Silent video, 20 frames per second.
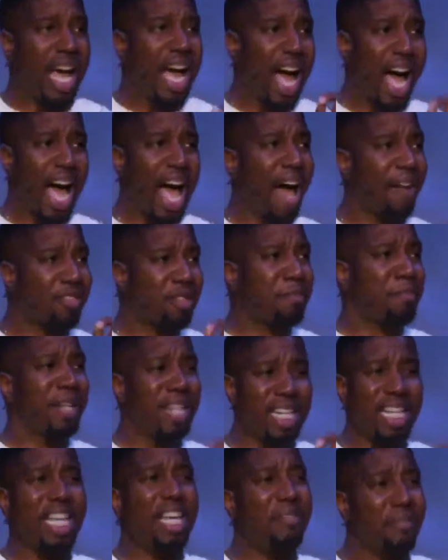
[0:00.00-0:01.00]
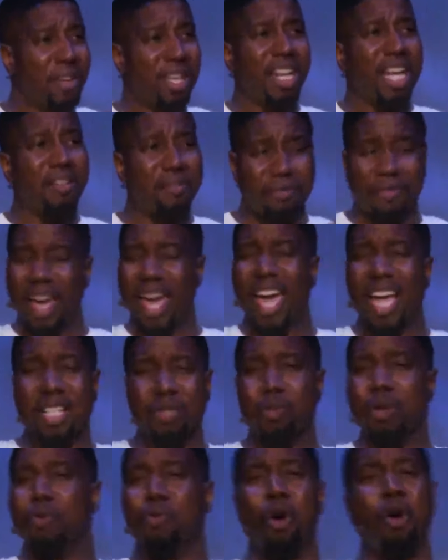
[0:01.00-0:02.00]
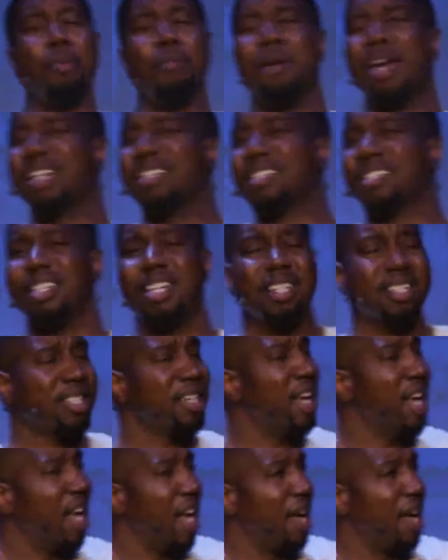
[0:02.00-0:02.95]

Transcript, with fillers: I have to believe in advance what won't make sense.